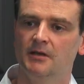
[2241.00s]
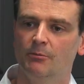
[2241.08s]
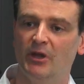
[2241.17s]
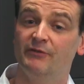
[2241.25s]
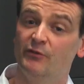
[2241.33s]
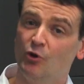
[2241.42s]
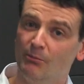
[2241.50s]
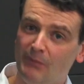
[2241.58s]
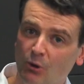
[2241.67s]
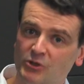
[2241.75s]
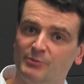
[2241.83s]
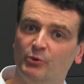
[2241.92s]
But if you've got
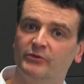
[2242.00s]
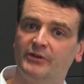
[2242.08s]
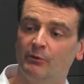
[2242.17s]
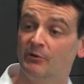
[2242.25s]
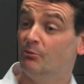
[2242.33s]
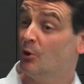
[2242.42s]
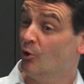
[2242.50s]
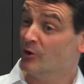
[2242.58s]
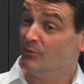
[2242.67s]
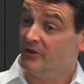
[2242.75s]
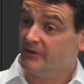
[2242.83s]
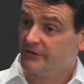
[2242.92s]
multiple
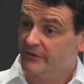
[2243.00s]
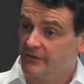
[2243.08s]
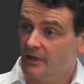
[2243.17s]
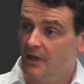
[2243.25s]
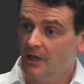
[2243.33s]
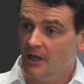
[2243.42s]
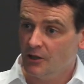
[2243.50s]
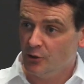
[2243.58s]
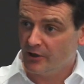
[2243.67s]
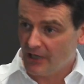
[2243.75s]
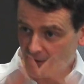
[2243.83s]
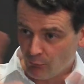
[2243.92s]
self-employments, you
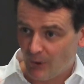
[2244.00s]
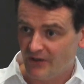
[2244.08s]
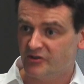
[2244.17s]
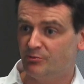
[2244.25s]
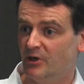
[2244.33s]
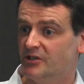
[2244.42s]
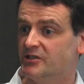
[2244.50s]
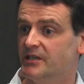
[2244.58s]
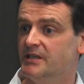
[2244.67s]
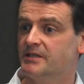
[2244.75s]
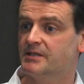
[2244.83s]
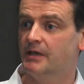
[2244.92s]
can have one
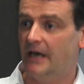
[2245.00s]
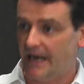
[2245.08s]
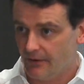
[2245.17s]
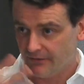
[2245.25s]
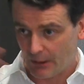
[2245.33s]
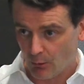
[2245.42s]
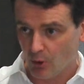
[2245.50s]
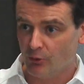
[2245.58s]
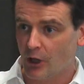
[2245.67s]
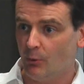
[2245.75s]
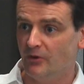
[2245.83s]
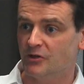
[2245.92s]
spreadsheet, and that will all
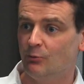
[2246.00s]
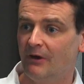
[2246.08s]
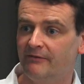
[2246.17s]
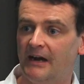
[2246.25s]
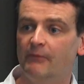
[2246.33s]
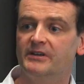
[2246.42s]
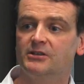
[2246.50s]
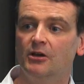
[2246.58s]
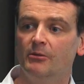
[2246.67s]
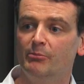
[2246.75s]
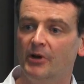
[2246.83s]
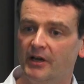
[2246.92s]
go onto one VAT
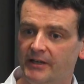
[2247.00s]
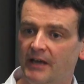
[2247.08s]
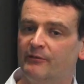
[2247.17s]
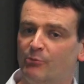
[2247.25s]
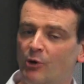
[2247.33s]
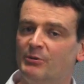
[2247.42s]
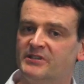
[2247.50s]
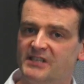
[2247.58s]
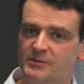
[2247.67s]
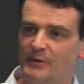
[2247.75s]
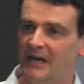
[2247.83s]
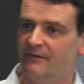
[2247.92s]
return. But yeah, for
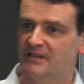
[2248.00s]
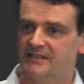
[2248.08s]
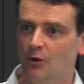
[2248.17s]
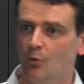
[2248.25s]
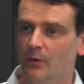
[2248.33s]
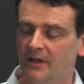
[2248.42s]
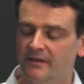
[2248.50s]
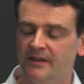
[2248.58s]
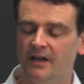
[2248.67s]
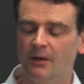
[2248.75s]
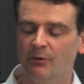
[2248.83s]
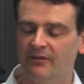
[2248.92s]
properties, we haven't dealt with
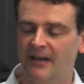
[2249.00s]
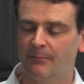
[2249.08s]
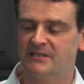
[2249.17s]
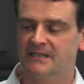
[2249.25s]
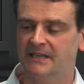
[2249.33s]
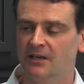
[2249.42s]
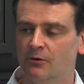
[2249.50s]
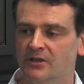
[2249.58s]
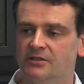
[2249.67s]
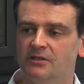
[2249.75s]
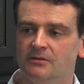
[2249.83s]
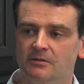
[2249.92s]
that particular
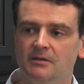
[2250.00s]
issue.